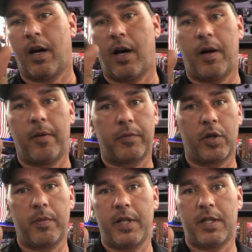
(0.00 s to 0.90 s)

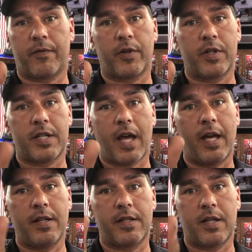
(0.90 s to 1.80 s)
could be different
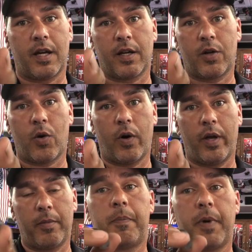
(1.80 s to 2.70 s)
size
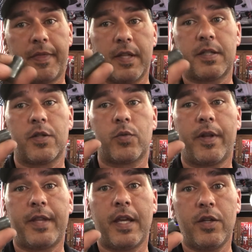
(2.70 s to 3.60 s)
coil, but this is
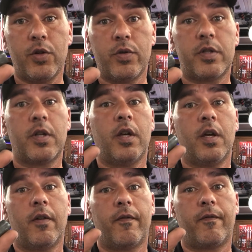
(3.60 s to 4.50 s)
what they use
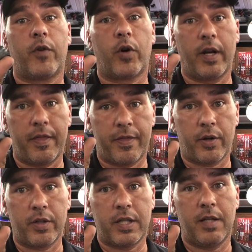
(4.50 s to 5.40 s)
for a
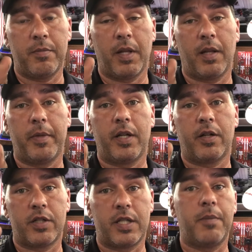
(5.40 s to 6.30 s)
13 millimeter
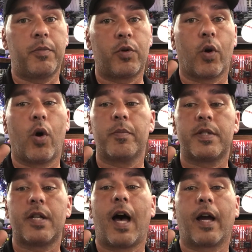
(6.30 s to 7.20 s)
deep chrome
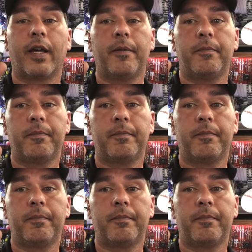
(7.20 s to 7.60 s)
socket.